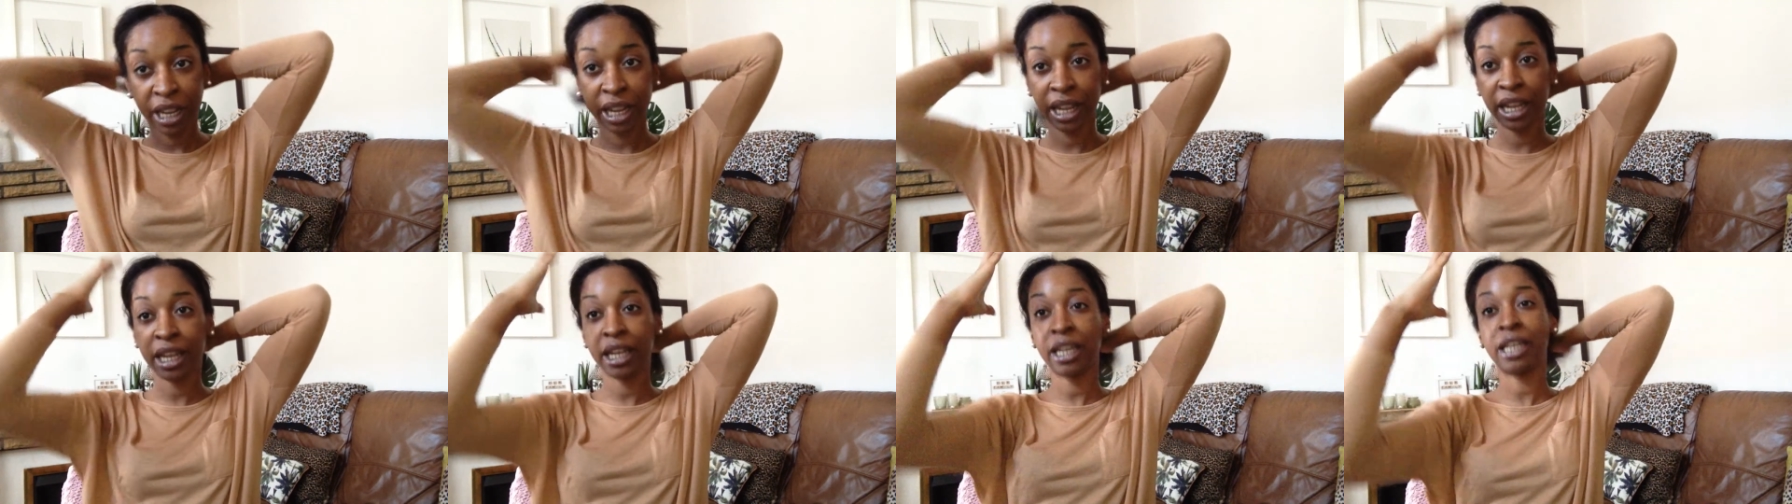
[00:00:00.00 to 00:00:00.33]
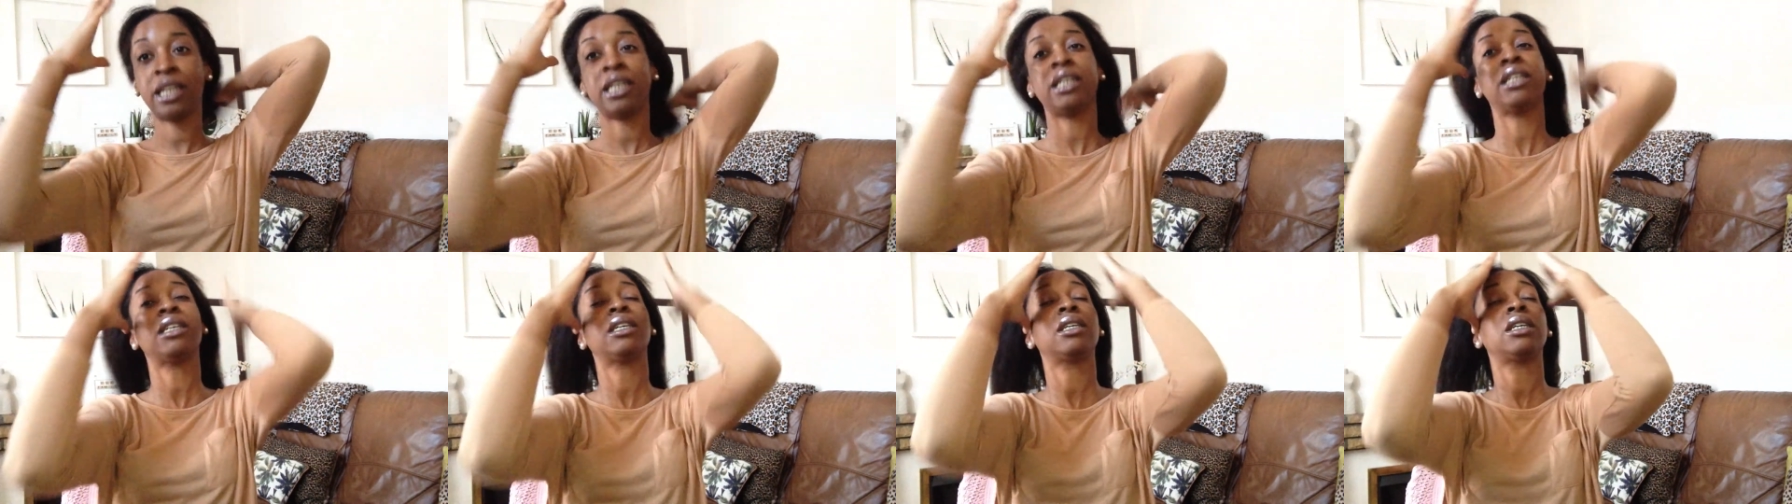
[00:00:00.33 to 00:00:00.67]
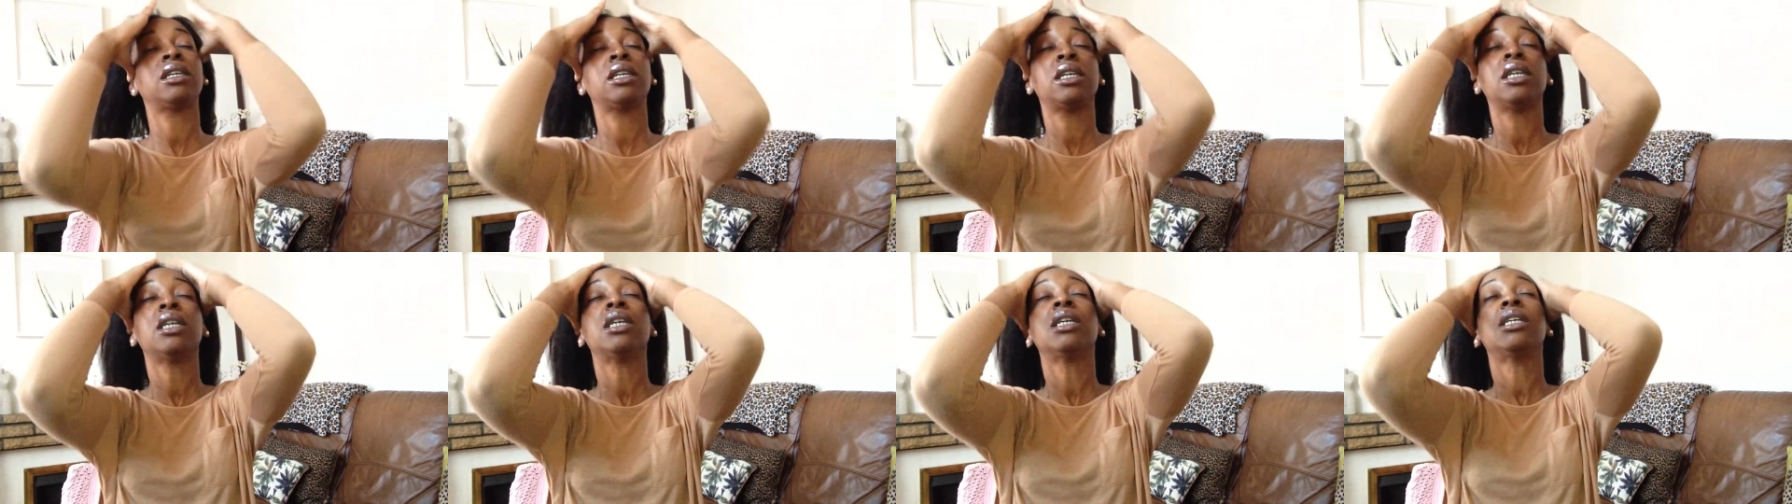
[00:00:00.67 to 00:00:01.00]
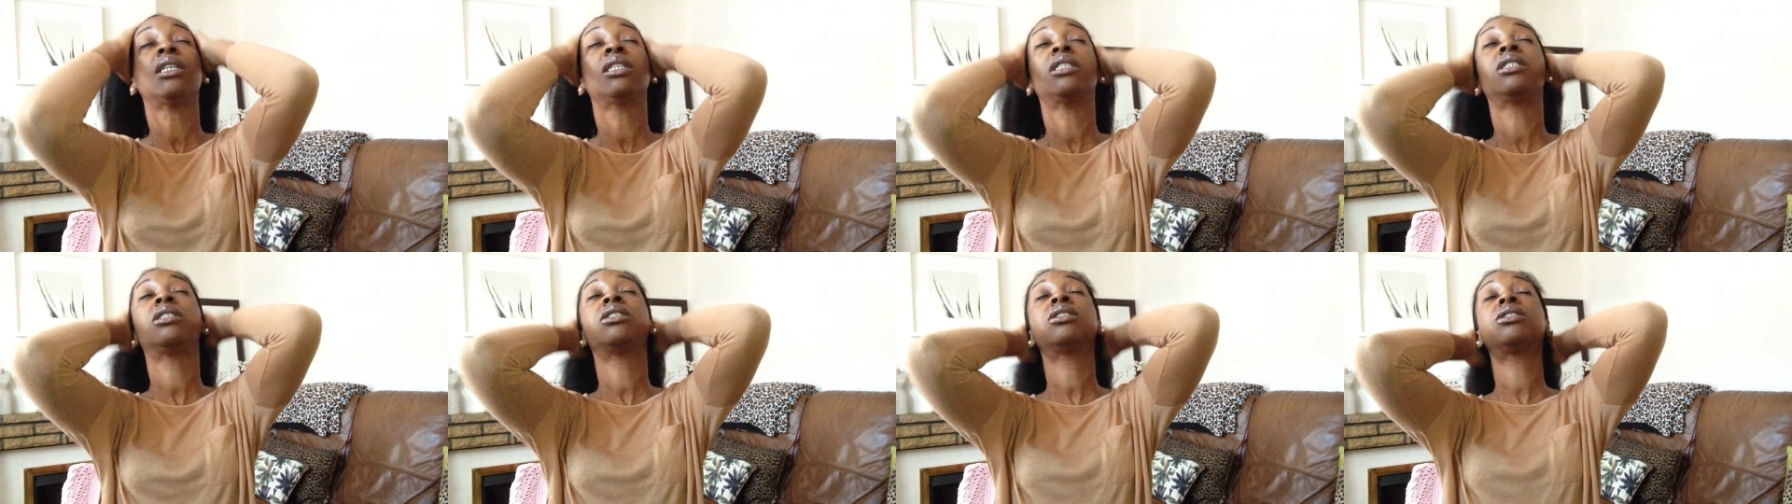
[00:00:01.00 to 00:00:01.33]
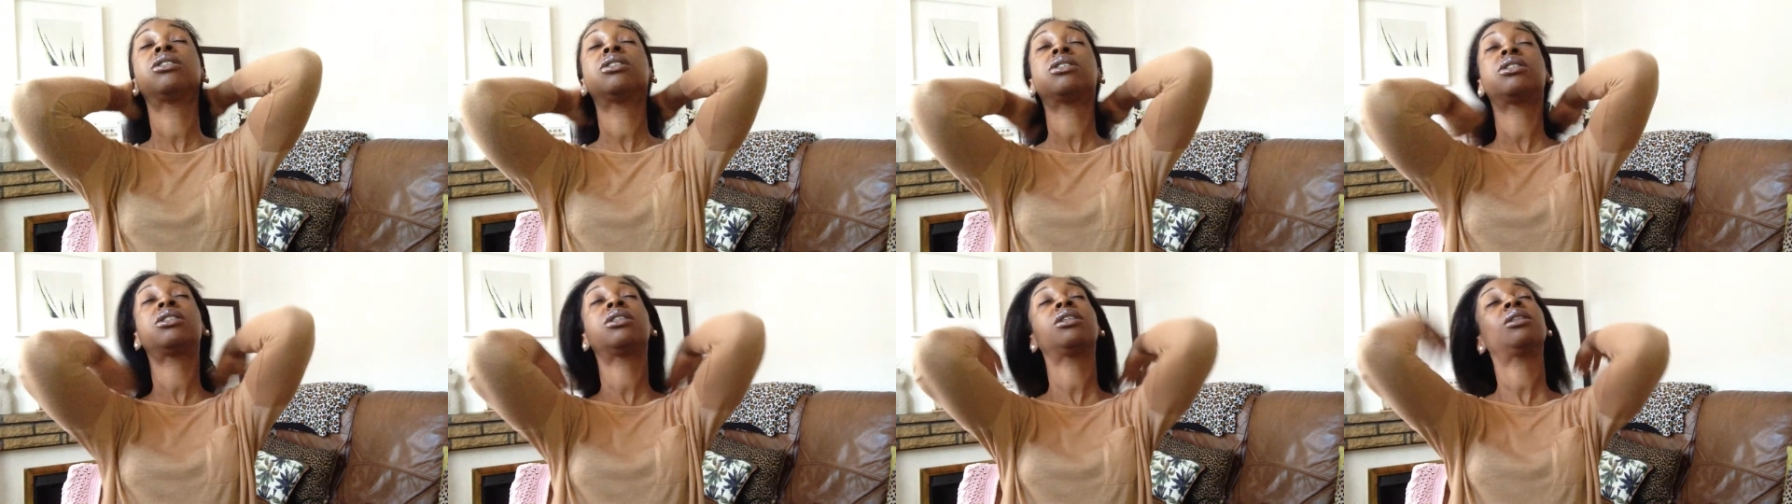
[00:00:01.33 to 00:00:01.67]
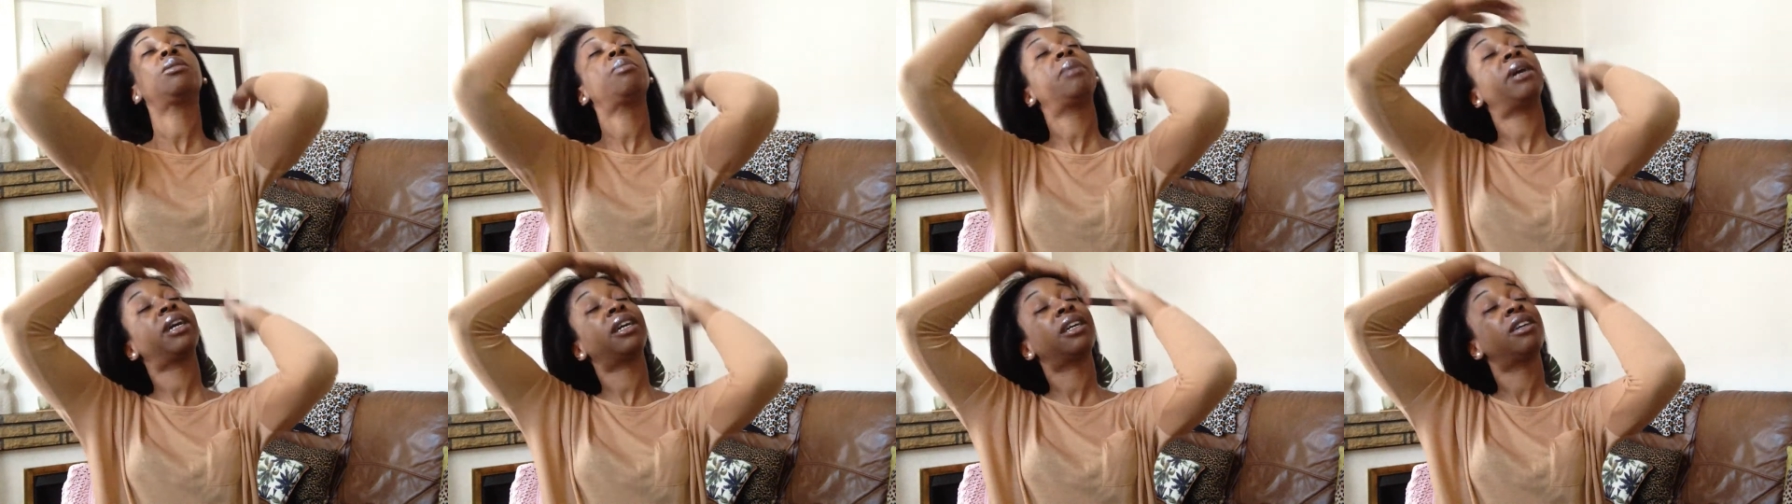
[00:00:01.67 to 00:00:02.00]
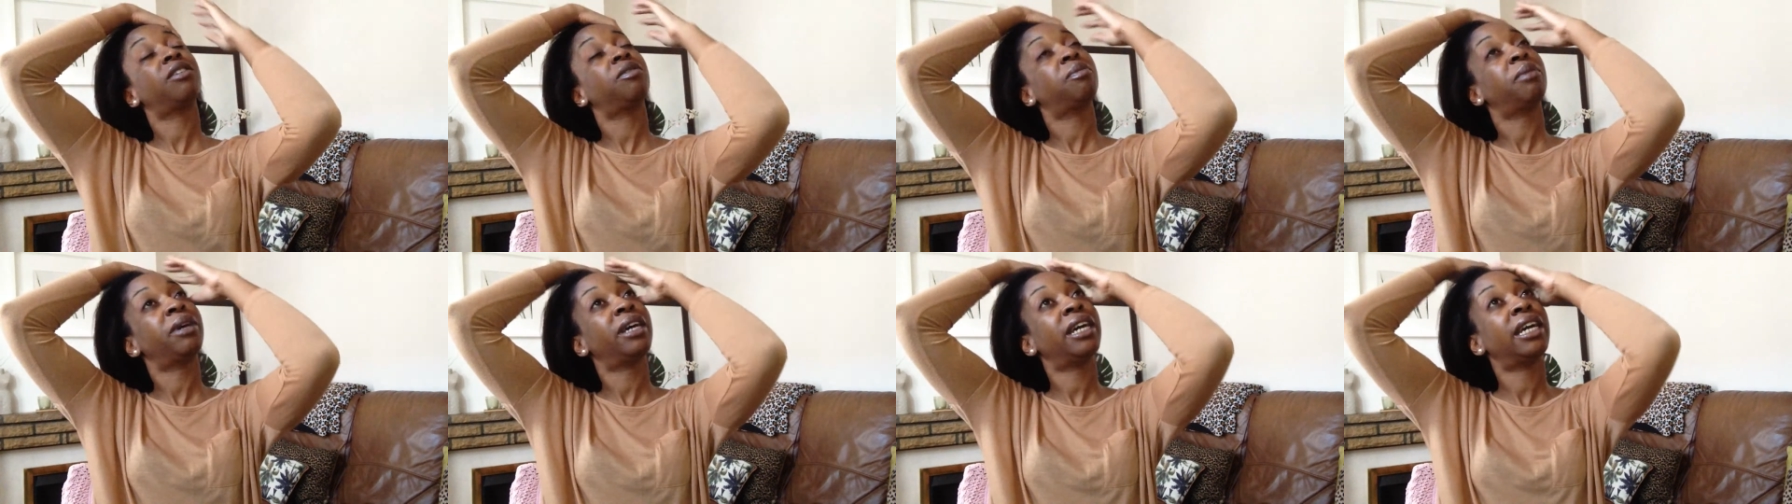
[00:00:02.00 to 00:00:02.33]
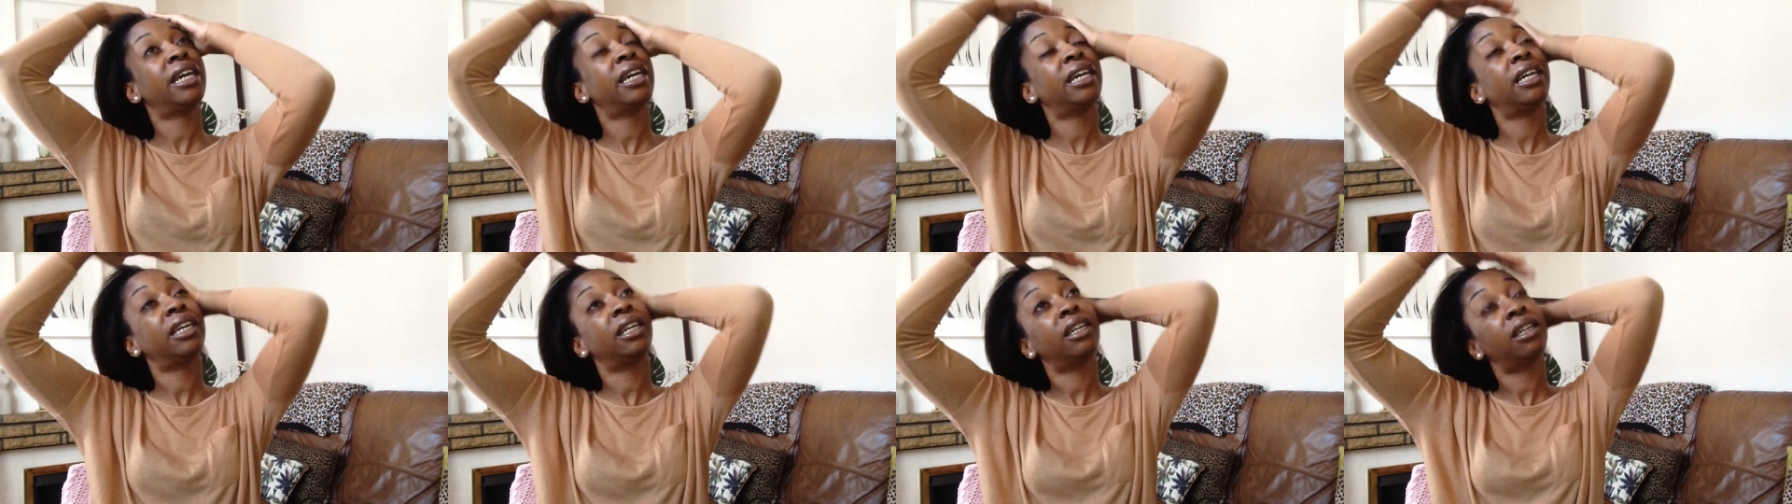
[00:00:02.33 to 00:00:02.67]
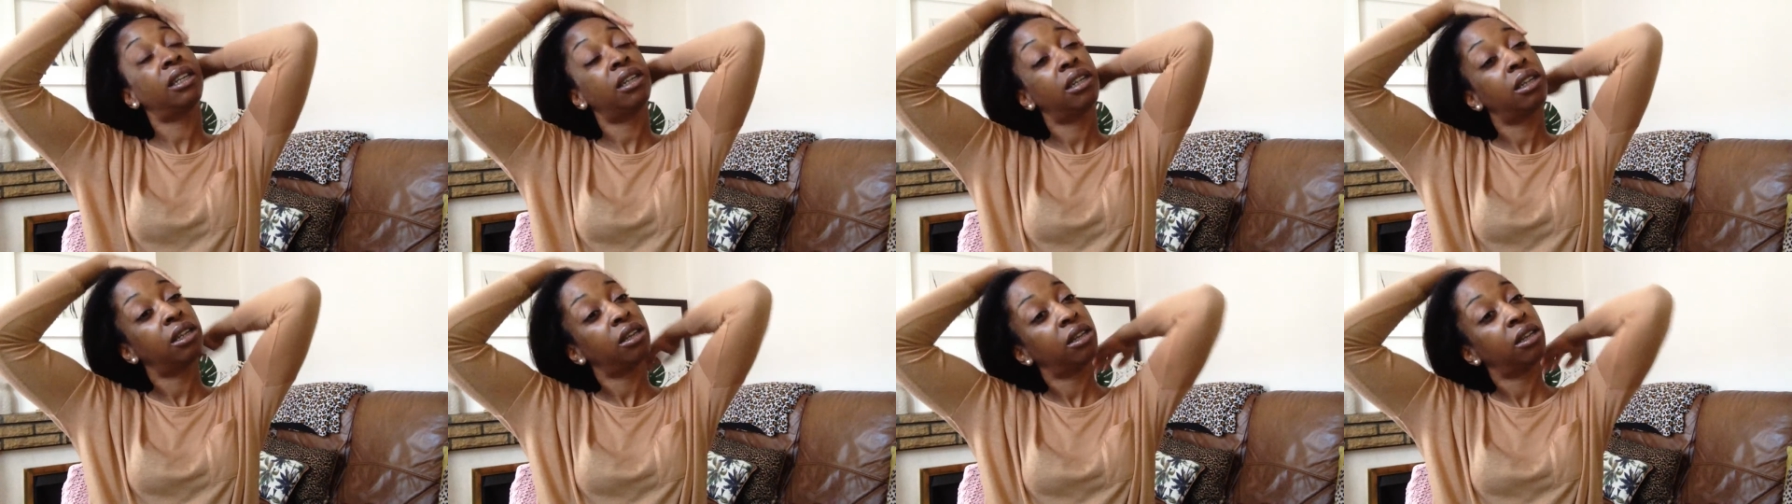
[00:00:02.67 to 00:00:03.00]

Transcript: hair to the back of my head